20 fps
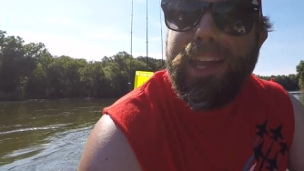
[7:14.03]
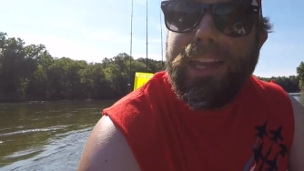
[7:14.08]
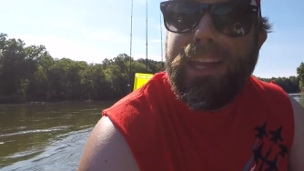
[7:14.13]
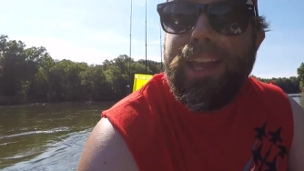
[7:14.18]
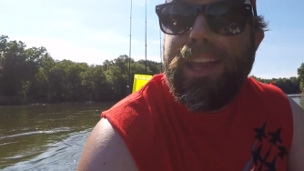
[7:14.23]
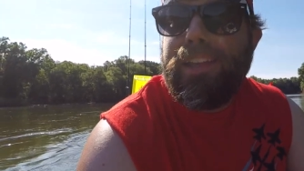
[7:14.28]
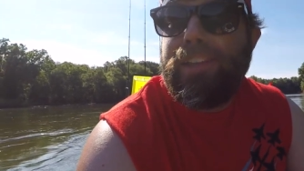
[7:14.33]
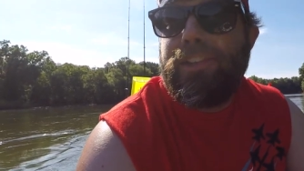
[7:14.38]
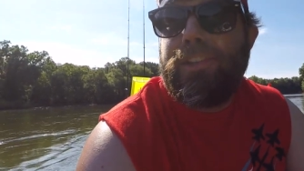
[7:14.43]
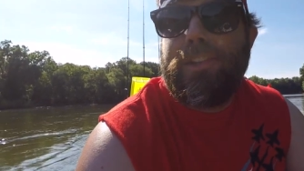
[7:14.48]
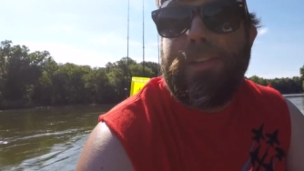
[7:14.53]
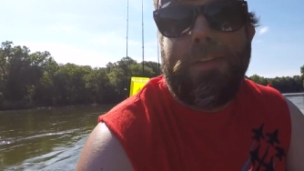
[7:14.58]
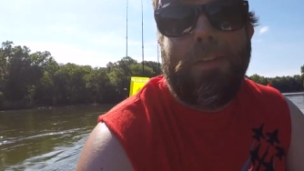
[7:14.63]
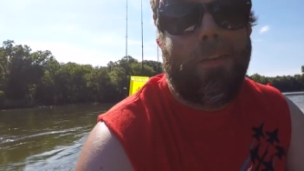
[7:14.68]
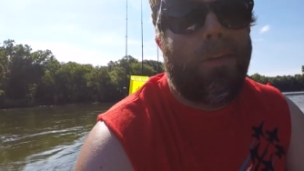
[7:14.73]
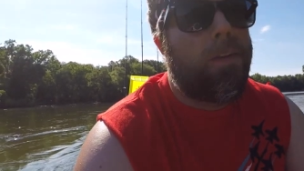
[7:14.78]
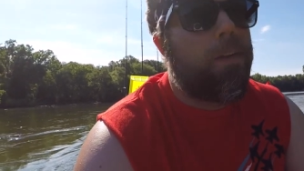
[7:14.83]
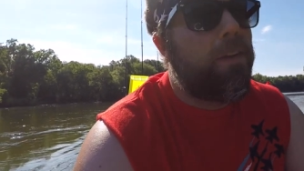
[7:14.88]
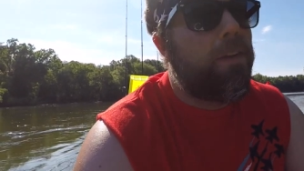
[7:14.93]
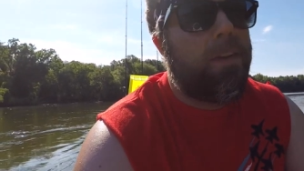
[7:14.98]
catch
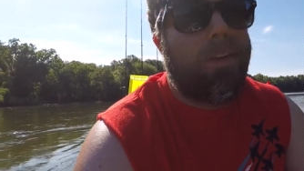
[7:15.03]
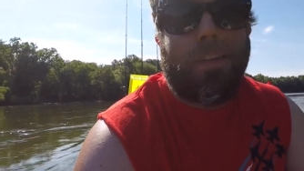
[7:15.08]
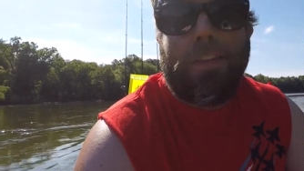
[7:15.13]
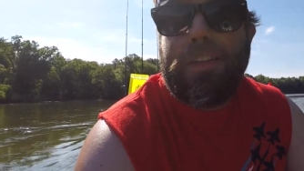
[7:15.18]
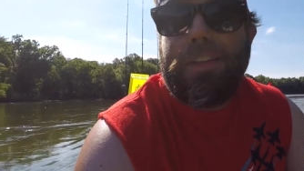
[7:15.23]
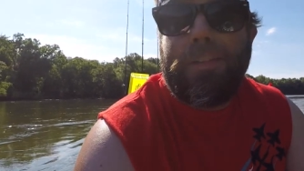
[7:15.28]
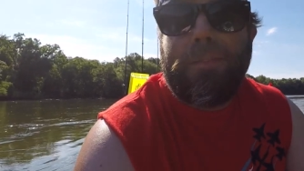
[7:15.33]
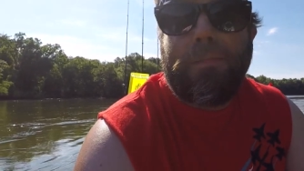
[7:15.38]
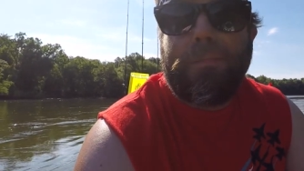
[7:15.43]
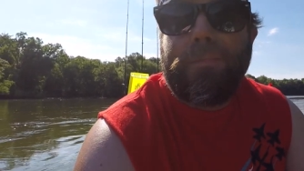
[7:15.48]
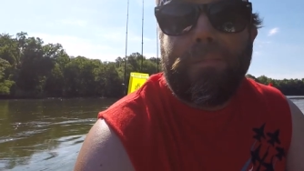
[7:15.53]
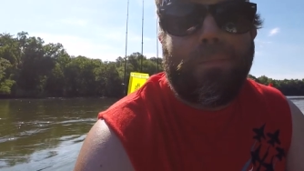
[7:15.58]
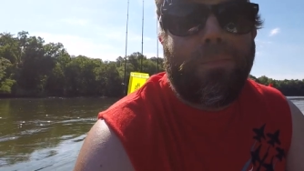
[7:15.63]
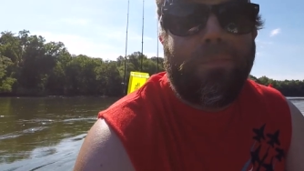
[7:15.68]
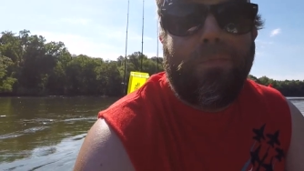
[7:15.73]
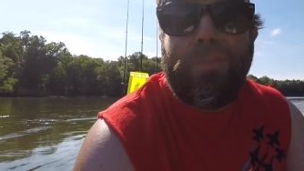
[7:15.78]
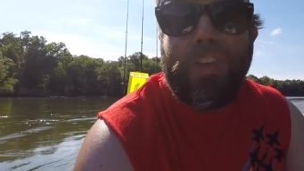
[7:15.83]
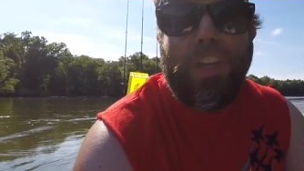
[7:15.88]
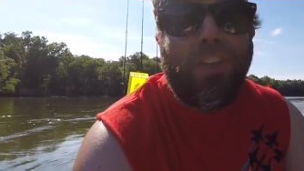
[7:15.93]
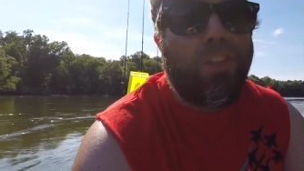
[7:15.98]

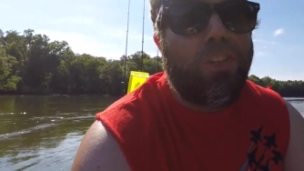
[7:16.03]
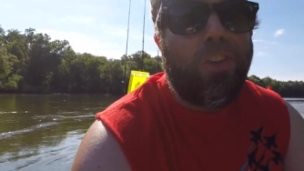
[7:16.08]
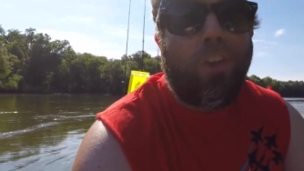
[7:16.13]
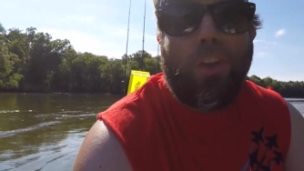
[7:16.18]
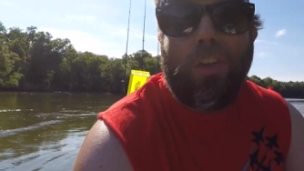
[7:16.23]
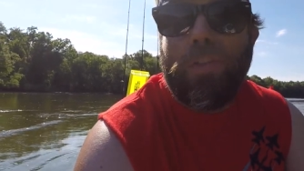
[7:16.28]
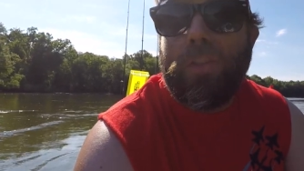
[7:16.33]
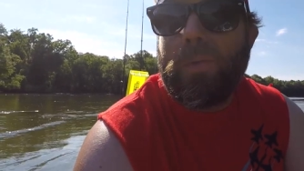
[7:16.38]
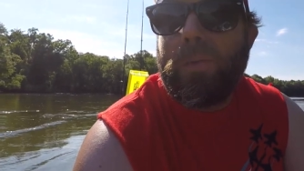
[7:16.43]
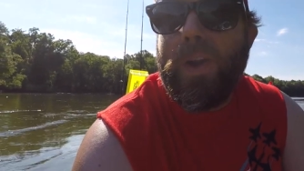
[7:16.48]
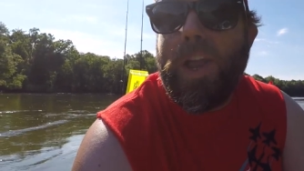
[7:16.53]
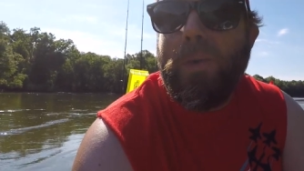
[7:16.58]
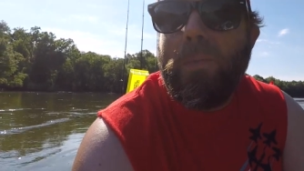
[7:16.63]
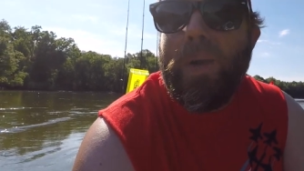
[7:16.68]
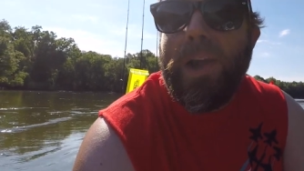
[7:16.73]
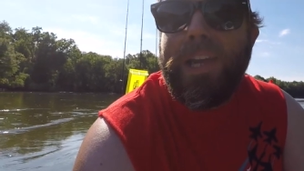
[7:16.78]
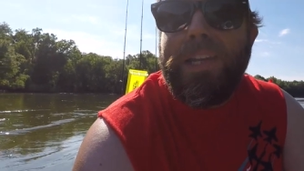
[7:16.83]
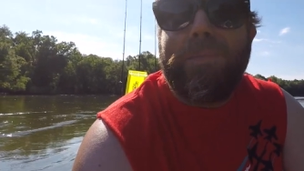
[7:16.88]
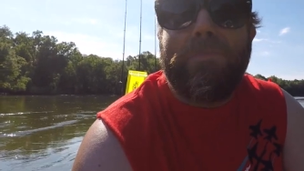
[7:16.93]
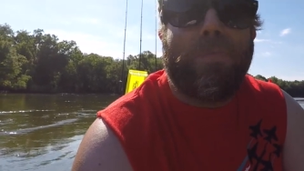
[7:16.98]
fish on the red,
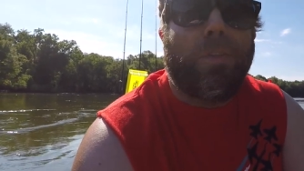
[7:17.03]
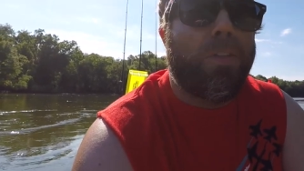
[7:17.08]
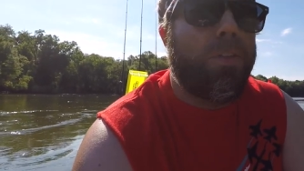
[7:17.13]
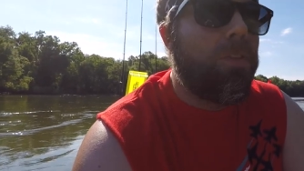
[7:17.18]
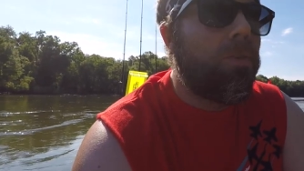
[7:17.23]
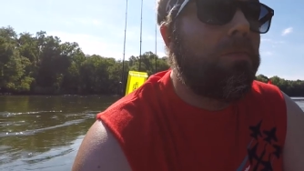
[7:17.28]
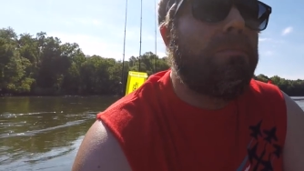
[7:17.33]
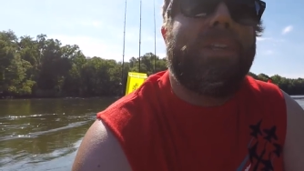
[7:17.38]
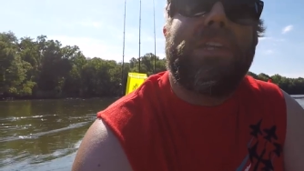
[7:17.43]
white, and blue, the